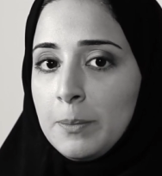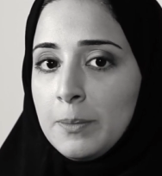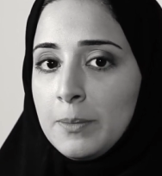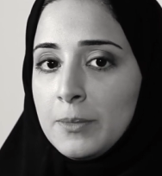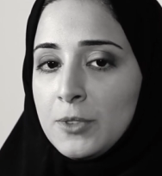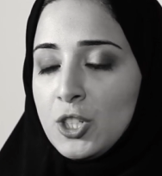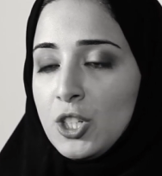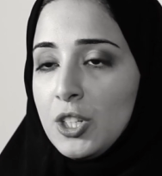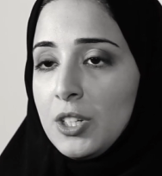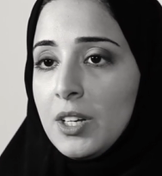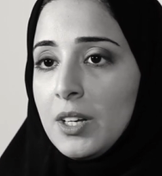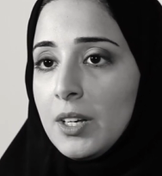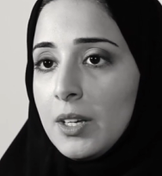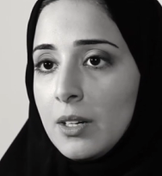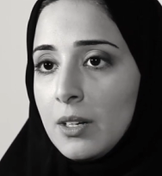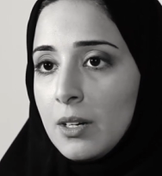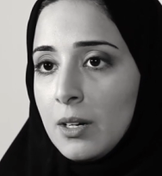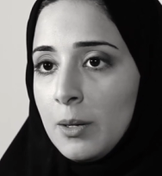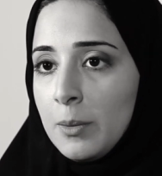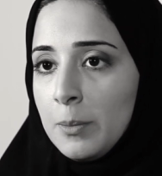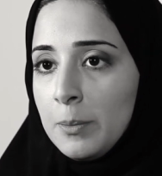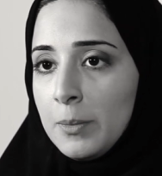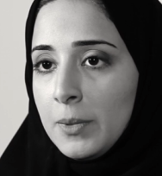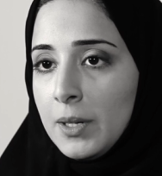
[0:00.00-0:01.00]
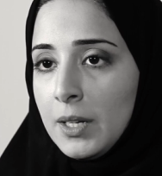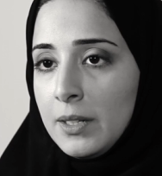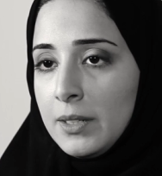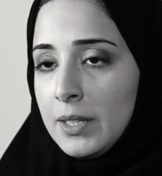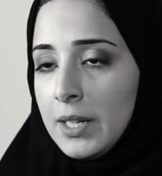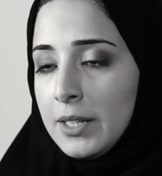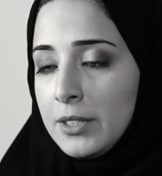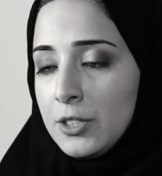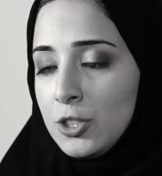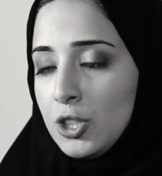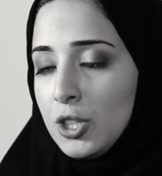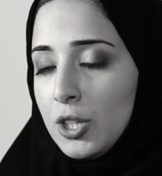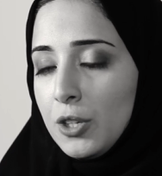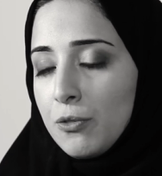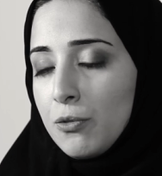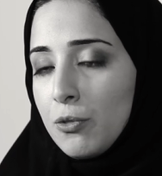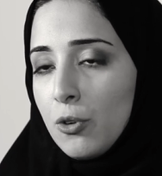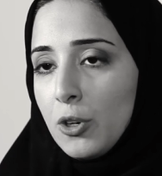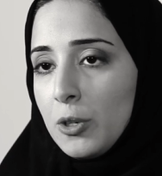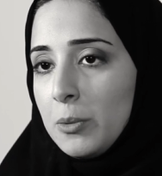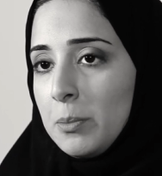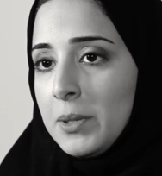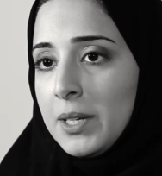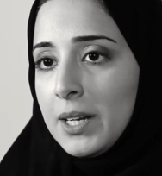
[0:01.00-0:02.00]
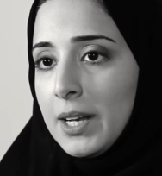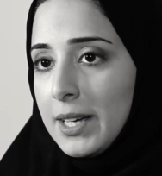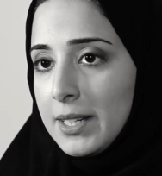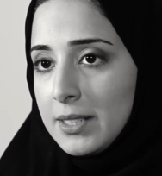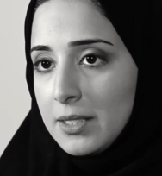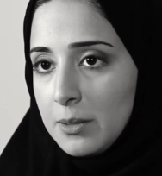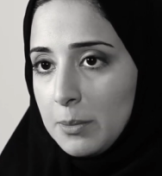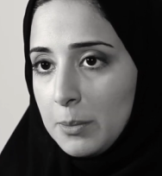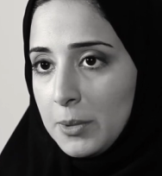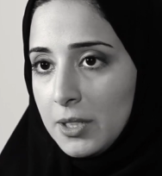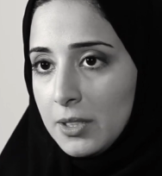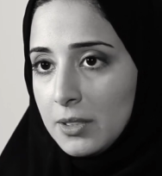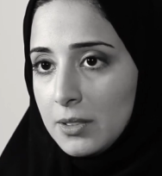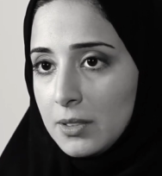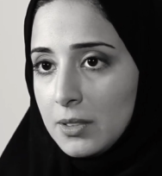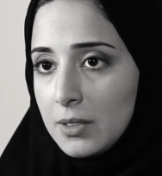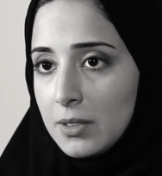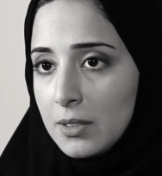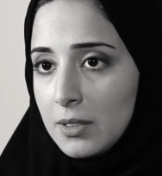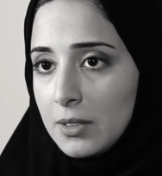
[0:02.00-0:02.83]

she didn't come, and she informed me last minute.